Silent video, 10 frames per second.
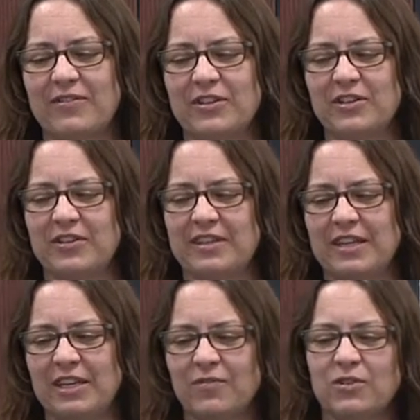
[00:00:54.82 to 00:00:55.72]
afternoon and
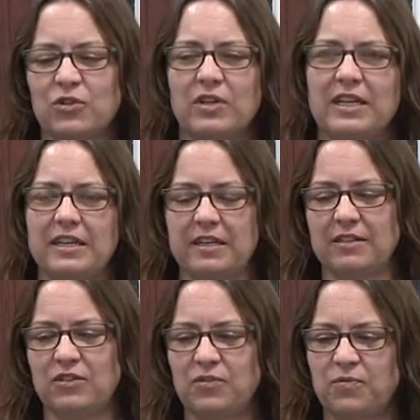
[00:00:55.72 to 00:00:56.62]
thank you for joining
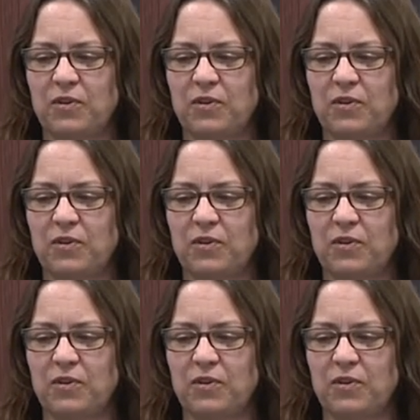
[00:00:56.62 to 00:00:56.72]
us